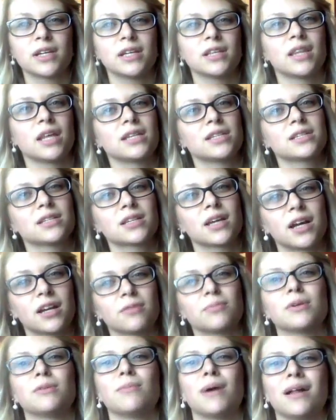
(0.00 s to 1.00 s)
and that's got to
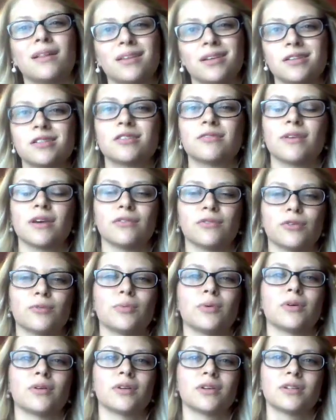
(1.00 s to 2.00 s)
be my least favorite
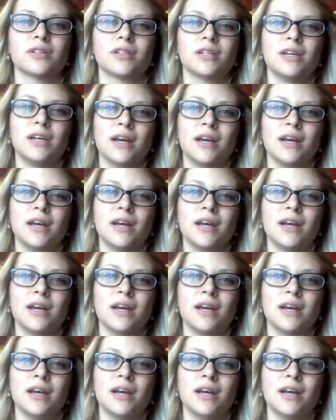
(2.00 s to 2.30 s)
part.